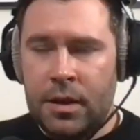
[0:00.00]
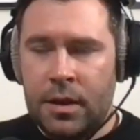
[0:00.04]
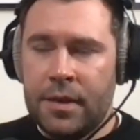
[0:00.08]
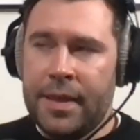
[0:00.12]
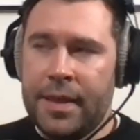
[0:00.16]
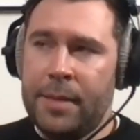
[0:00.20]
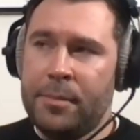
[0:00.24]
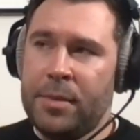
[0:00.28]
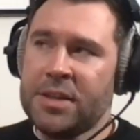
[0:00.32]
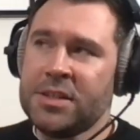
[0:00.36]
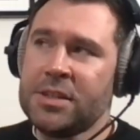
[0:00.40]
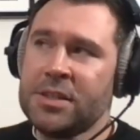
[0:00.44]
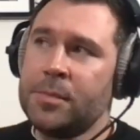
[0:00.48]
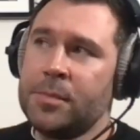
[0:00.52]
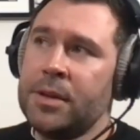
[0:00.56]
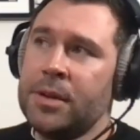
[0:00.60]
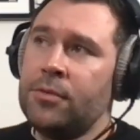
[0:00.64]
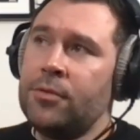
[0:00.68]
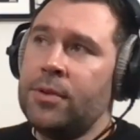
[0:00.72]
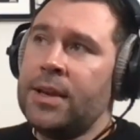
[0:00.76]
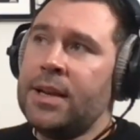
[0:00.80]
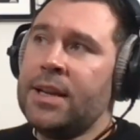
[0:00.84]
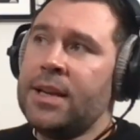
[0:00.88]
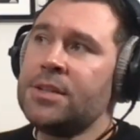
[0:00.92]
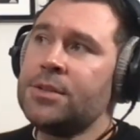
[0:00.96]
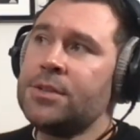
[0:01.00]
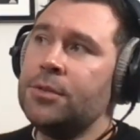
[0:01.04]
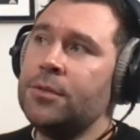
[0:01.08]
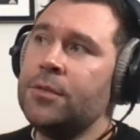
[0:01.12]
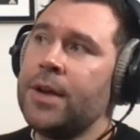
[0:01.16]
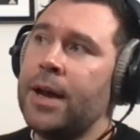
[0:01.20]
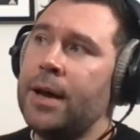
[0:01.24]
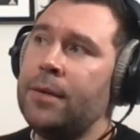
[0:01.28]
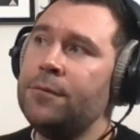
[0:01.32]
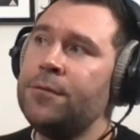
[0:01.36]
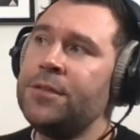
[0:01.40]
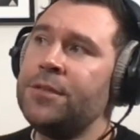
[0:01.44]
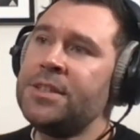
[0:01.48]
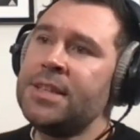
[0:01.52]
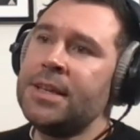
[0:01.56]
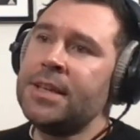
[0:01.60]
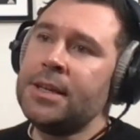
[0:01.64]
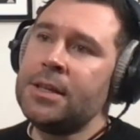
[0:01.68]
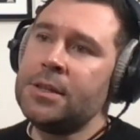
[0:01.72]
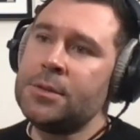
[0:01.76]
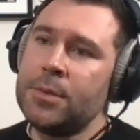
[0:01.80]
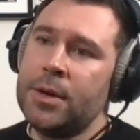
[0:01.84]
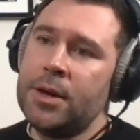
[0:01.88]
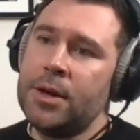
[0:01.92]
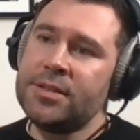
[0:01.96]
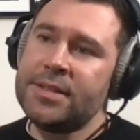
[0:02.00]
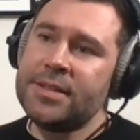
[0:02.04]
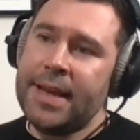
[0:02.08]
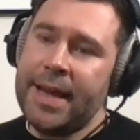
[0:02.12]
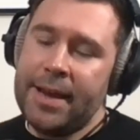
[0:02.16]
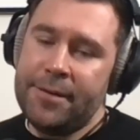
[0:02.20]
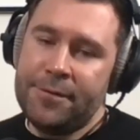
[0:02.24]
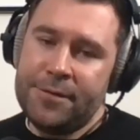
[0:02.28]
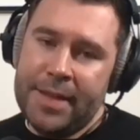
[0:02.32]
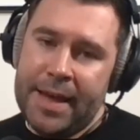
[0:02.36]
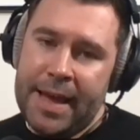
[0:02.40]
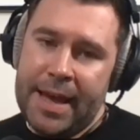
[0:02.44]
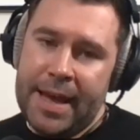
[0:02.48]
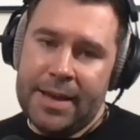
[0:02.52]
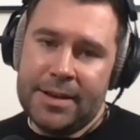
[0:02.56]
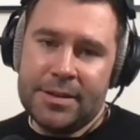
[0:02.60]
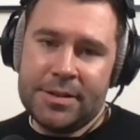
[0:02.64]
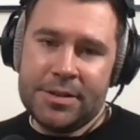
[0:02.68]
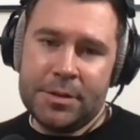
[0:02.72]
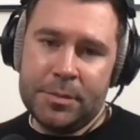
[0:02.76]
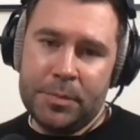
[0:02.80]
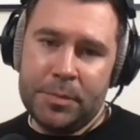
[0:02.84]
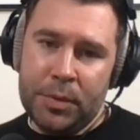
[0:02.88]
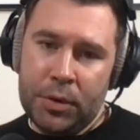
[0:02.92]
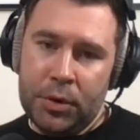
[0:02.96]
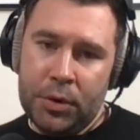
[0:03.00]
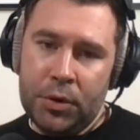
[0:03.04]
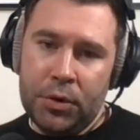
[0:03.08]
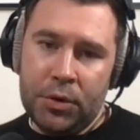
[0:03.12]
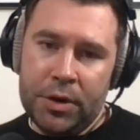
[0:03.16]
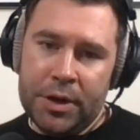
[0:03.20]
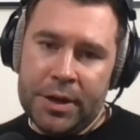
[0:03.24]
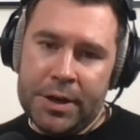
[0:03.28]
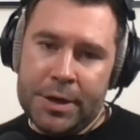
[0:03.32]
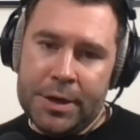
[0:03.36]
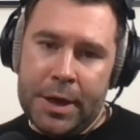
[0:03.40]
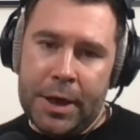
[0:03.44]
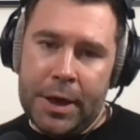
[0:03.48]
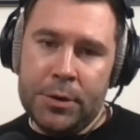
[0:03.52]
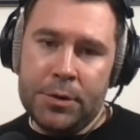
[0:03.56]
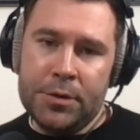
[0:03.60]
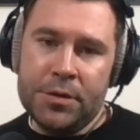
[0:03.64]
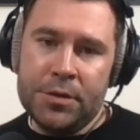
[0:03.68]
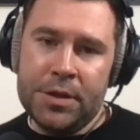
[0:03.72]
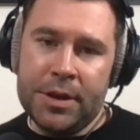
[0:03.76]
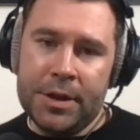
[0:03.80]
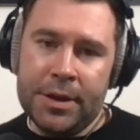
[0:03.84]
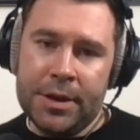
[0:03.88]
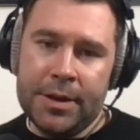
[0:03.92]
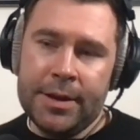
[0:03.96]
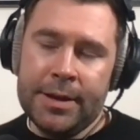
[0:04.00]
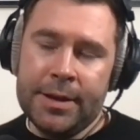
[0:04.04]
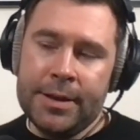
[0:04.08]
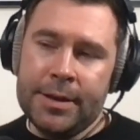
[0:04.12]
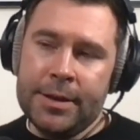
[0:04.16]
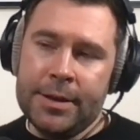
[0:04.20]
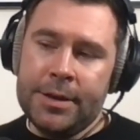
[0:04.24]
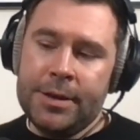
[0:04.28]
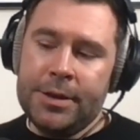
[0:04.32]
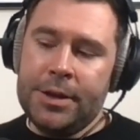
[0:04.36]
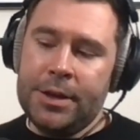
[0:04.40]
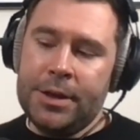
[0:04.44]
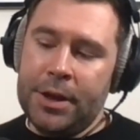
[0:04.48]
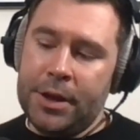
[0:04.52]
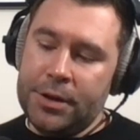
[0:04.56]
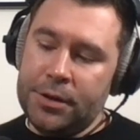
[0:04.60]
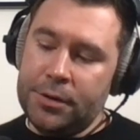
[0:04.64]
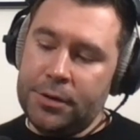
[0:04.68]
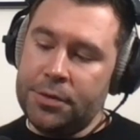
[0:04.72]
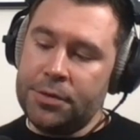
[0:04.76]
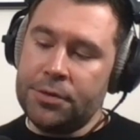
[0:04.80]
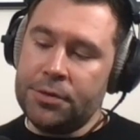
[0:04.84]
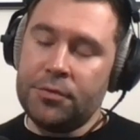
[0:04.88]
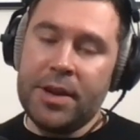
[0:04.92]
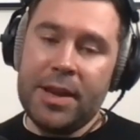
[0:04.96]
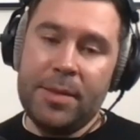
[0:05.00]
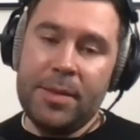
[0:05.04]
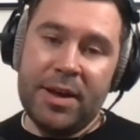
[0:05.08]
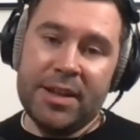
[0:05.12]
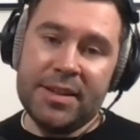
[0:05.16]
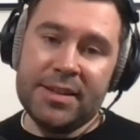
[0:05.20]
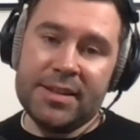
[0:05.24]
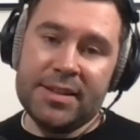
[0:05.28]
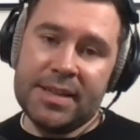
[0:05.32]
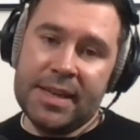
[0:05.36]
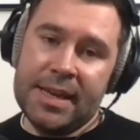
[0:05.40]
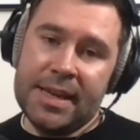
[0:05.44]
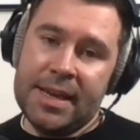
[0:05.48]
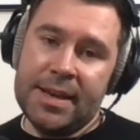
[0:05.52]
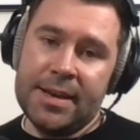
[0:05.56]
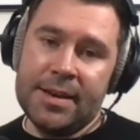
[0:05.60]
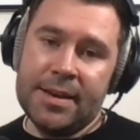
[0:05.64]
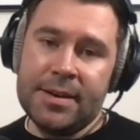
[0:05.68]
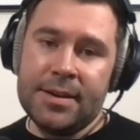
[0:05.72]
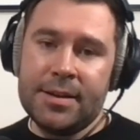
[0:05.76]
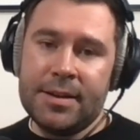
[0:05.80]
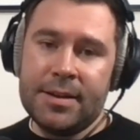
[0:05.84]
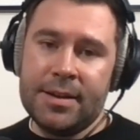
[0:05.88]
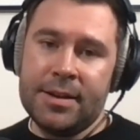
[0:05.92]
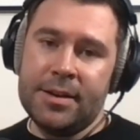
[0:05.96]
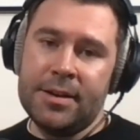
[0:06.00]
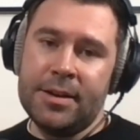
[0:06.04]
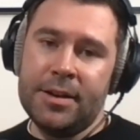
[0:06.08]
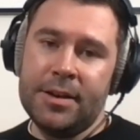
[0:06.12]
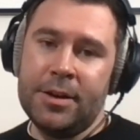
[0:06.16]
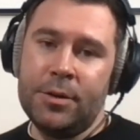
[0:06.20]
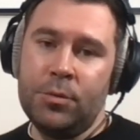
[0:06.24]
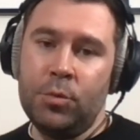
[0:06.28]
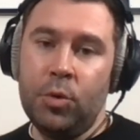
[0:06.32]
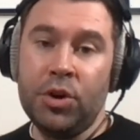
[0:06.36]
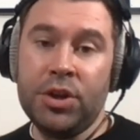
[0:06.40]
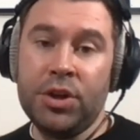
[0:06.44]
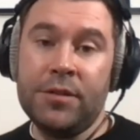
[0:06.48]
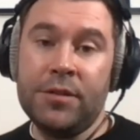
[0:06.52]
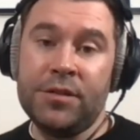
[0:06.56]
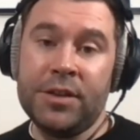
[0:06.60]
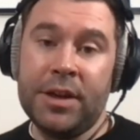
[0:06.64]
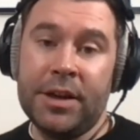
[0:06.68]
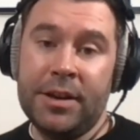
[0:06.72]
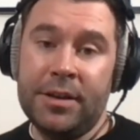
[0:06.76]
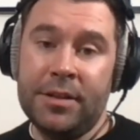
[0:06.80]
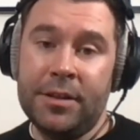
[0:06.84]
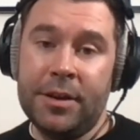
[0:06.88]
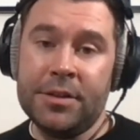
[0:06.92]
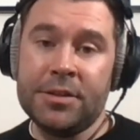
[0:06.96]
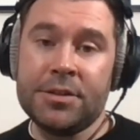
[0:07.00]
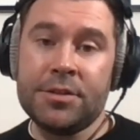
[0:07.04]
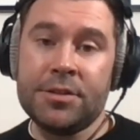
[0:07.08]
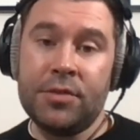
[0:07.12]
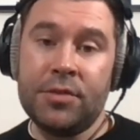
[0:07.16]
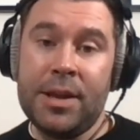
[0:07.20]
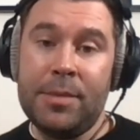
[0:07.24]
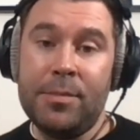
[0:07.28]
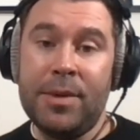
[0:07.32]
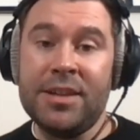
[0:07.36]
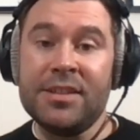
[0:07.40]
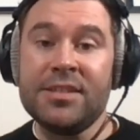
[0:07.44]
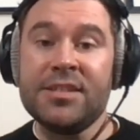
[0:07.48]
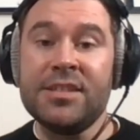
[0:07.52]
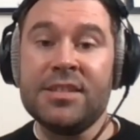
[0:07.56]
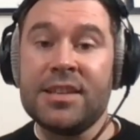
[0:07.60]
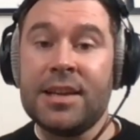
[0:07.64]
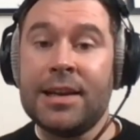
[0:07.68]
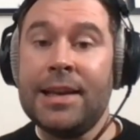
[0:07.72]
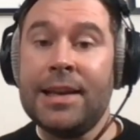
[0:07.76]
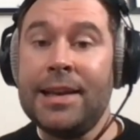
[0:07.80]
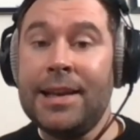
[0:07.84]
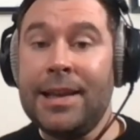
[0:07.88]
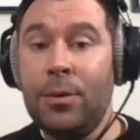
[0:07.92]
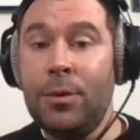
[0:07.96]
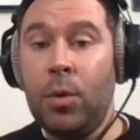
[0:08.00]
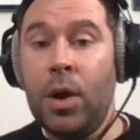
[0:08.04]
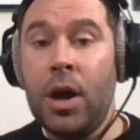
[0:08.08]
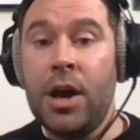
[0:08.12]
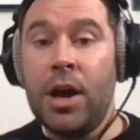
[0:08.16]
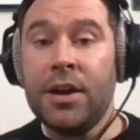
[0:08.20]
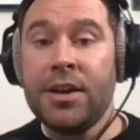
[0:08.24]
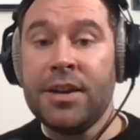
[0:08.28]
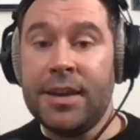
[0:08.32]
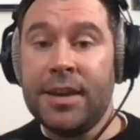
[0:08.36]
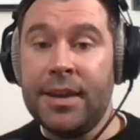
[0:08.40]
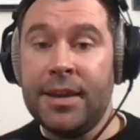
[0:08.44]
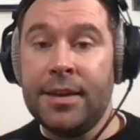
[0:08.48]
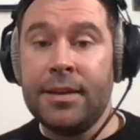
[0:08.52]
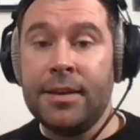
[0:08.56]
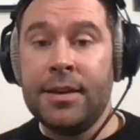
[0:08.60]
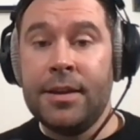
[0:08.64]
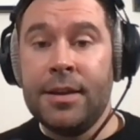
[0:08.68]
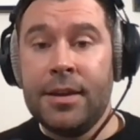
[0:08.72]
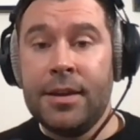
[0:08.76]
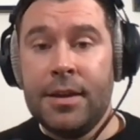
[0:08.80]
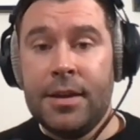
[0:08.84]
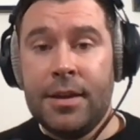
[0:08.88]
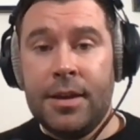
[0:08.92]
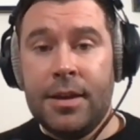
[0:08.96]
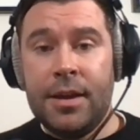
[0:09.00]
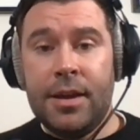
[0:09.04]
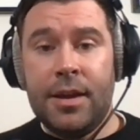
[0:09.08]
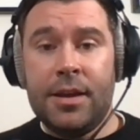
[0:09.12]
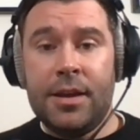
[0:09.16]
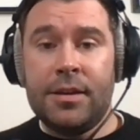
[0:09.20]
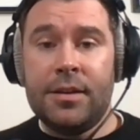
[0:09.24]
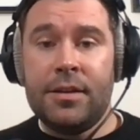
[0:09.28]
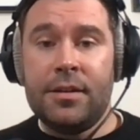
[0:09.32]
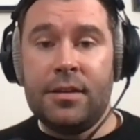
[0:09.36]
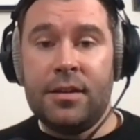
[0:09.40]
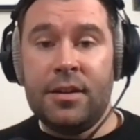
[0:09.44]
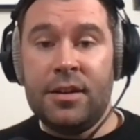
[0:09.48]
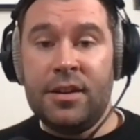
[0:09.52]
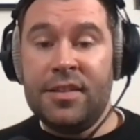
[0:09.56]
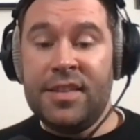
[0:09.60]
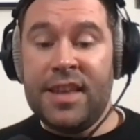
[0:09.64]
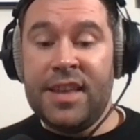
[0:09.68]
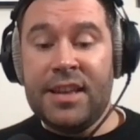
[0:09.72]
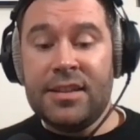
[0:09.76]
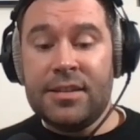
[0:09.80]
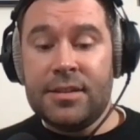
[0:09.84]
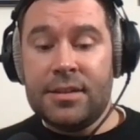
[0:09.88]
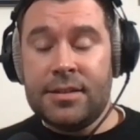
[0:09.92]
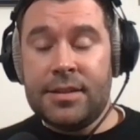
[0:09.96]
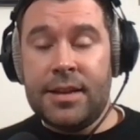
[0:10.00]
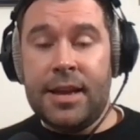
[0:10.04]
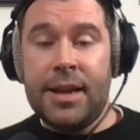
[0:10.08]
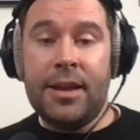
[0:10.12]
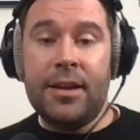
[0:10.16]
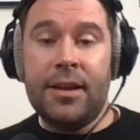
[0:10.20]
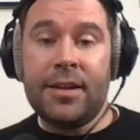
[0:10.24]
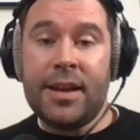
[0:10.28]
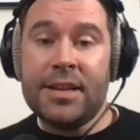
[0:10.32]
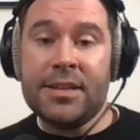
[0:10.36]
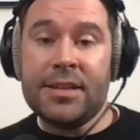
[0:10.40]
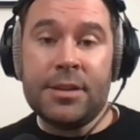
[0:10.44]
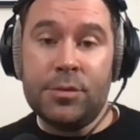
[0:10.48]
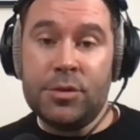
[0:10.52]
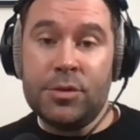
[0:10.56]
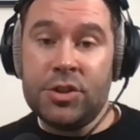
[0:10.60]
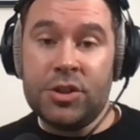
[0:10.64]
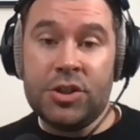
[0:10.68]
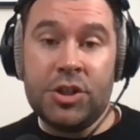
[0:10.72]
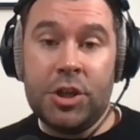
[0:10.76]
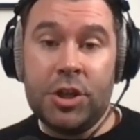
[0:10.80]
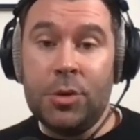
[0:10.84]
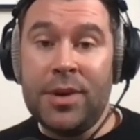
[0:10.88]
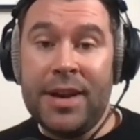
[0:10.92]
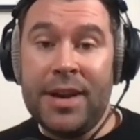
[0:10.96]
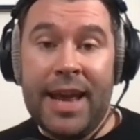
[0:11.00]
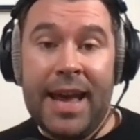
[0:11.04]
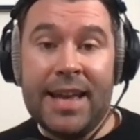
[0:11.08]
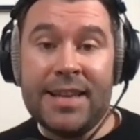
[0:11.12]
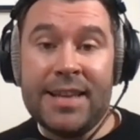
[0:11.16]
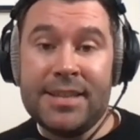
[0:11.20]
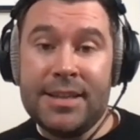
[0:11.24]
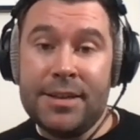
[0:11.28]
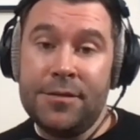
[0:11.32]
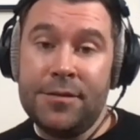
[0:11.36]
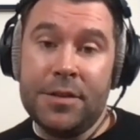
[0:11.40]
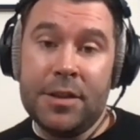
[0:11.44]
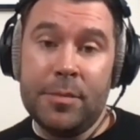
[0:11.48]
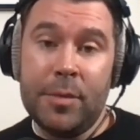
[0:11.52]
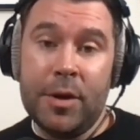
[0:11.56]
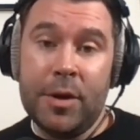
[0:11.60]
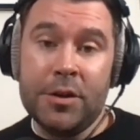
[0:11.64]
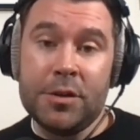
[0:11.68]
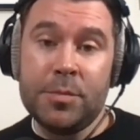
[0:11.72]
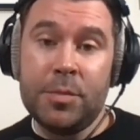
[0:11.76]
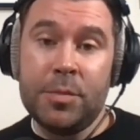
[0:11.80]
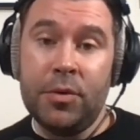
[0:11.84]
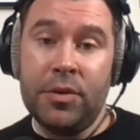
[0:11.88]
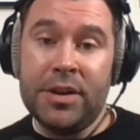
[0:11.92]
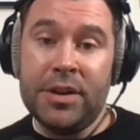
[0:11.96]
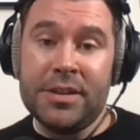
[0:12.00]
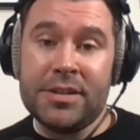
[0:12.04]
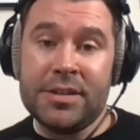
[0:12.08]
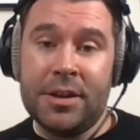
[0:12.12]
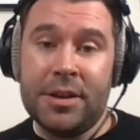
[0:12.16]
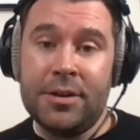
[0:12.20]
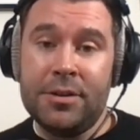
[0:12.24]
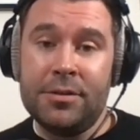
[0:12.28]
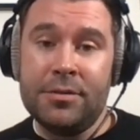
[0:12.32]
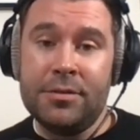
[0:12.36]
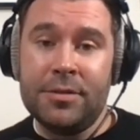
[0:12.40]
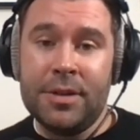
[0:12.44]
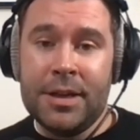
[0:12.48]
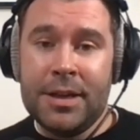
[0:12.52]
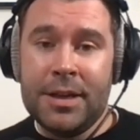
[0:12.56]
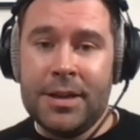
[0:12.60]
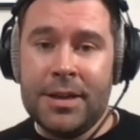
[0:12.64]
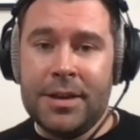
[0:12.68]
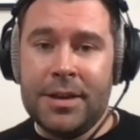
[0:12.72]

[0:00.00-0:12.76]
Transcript: that must have been really sort of comforting as well, to have that support and know that, you know, you're 3 months in and what you've done in those 3 months is clearly working. And at the end of the day, I guess it was just you and Andy for the most point. So